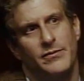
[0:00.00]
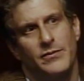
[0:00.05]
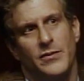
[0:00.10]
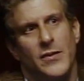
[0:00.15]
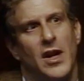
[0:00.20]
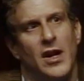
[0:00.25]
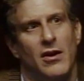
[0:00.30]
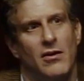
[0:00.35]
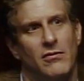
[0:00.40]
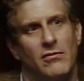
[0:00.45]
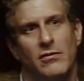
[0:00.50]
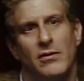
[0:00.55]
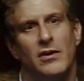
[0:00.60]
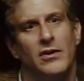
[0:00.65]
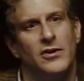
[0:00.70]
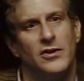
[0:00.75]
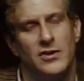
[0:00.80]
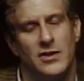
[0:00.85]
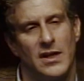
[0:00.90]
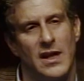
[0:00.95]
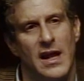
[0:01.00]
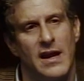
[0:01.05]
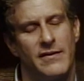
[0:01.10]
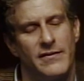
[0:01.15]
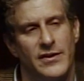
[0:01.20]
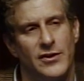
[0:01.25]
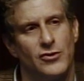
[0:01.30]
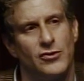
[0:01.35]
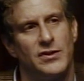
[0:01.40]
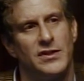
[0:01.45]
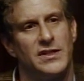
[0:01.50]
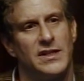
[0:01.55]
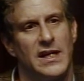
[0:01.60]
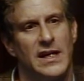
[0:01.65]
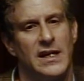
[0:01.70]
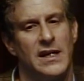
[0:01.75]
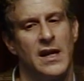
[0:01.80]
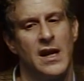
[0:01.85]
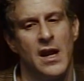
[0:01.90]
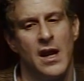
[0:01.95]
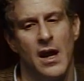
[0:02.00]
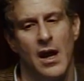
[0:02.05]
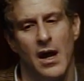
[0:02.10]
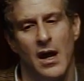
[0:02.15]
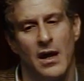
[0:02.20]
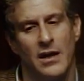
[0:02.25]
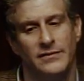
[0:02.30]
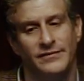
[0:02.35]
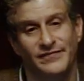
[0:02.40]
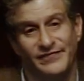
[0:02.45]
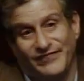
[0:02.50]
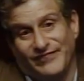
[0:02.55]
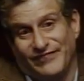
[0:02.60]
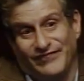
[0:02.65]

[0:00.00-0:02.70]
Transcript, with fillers: you know there's a lot of interest in. Um,